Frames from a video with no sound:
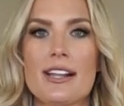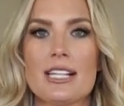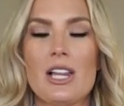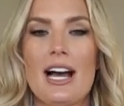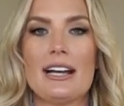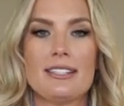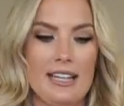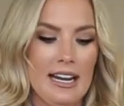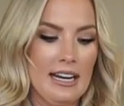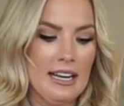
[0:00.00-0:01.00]
It's
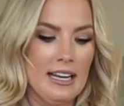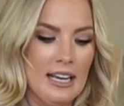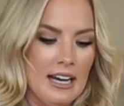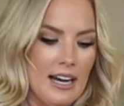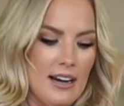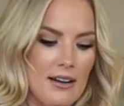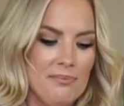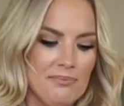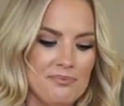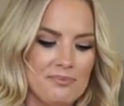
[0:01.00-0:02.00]
classic. Um,
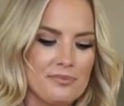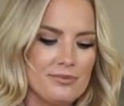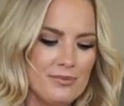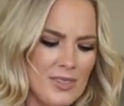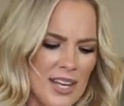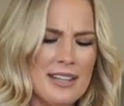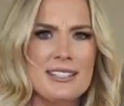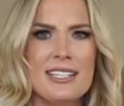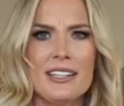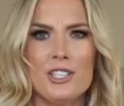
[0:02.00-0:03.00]

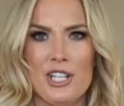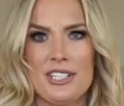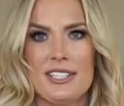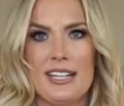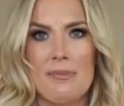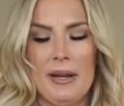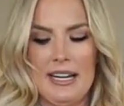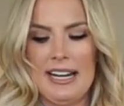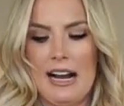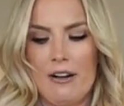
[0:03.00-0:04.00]
instantly dresses up
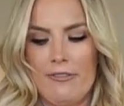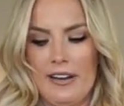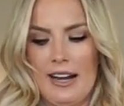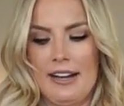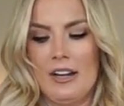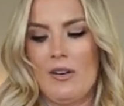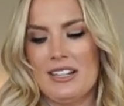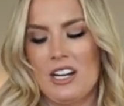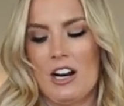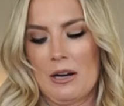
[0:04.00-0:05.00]
any outfit. I know I
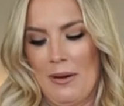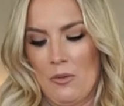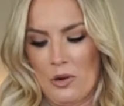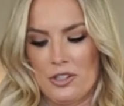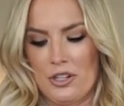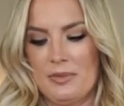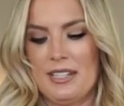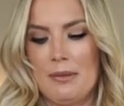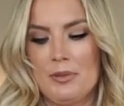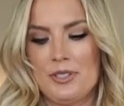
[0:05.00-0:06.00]
talk about wardrobe
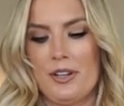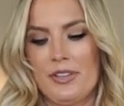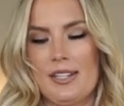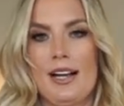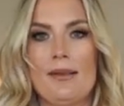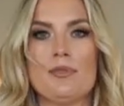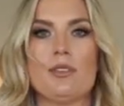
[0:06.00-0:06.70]
staples all the time.